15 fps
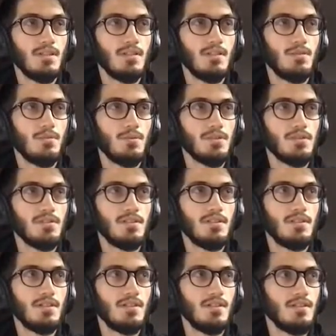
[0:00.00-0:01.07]
what's the
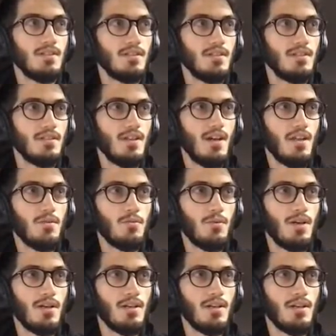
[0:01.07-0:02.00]
other one?